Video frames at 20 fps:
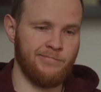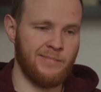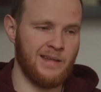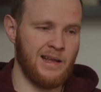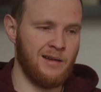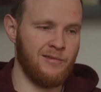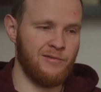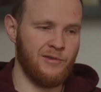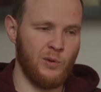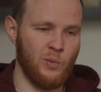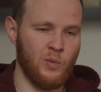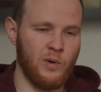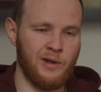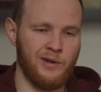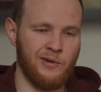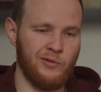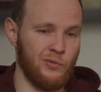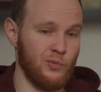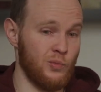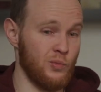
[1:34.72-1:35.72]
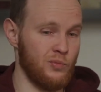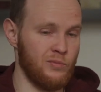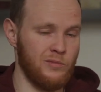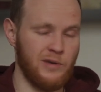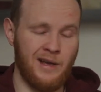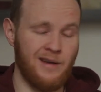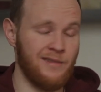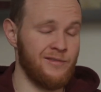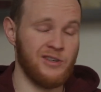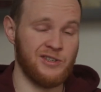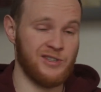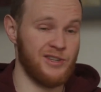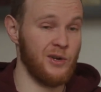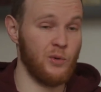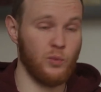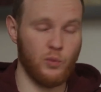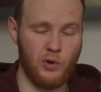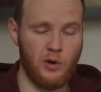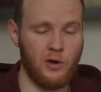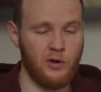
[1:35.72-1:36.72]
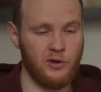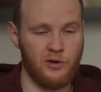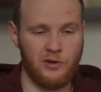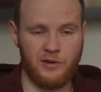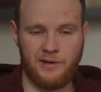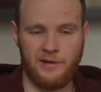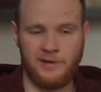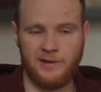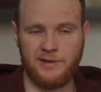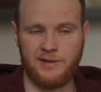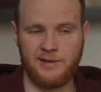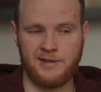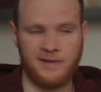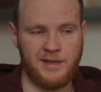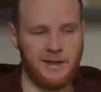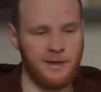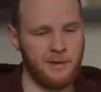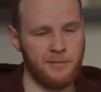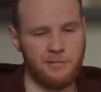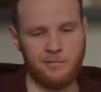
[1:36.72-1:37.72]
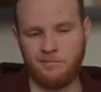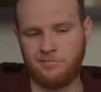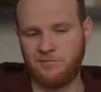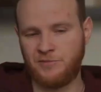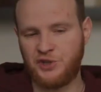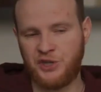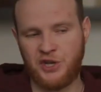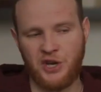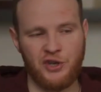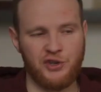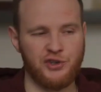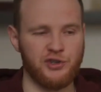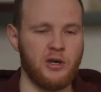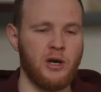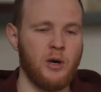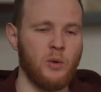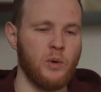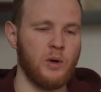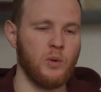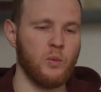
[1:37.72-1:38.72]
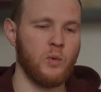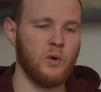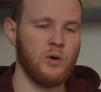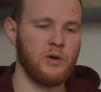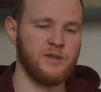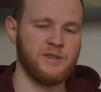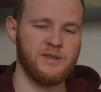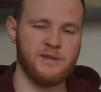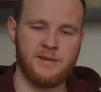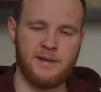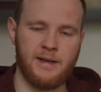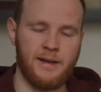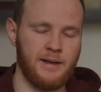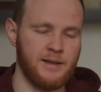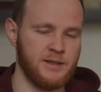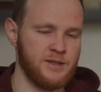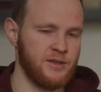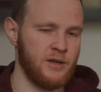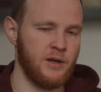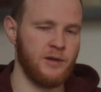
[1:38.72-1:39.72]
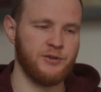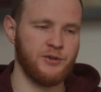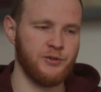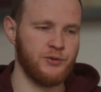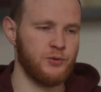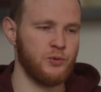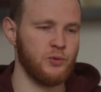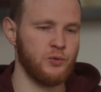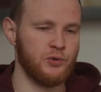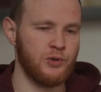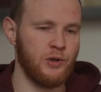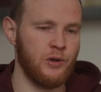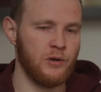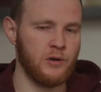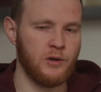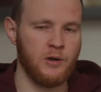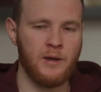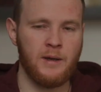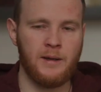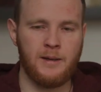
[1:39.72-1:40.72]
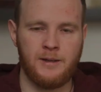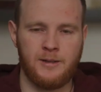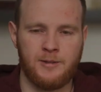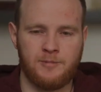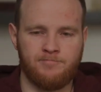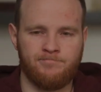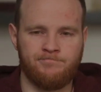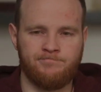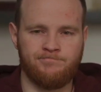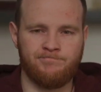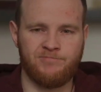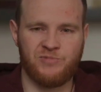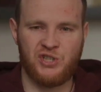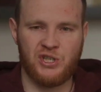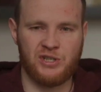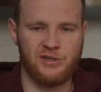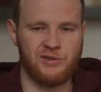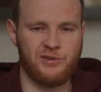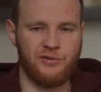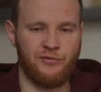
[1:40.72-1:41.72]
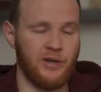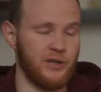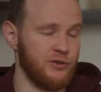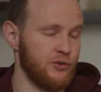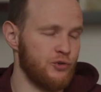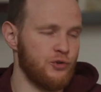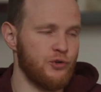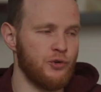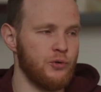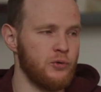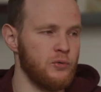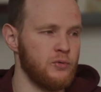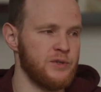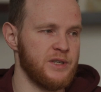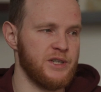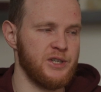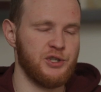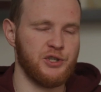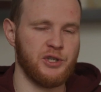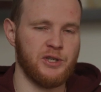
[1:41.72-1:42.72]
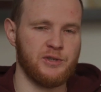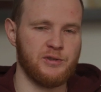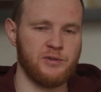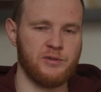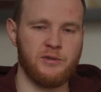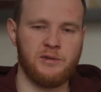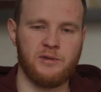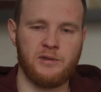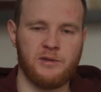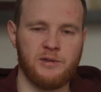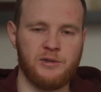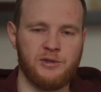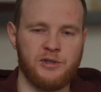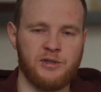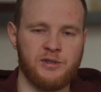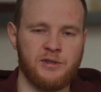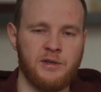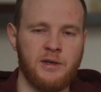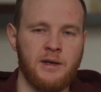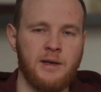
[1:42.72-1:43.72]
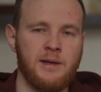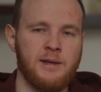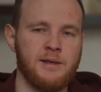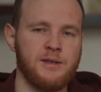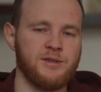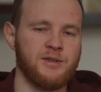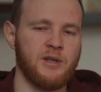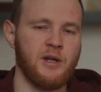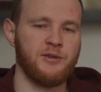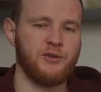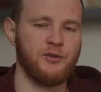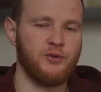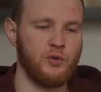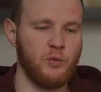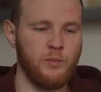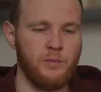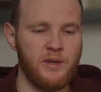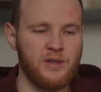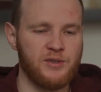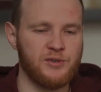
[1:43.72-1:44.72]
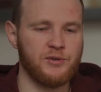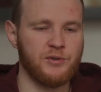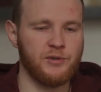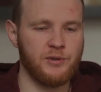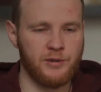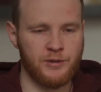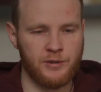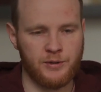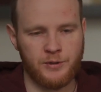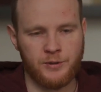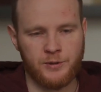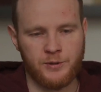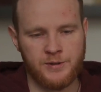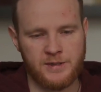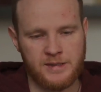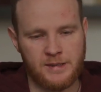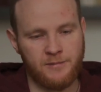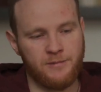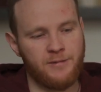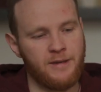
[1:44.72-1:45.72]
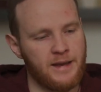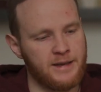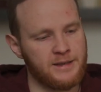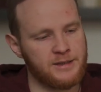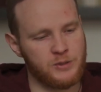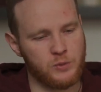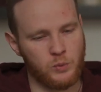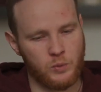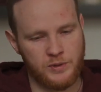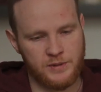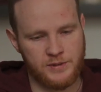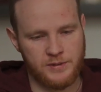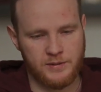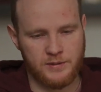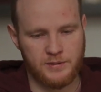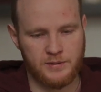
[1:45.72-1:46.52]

everything wrong. They changed our words. They started to talk just not true. They just started to mix some facts with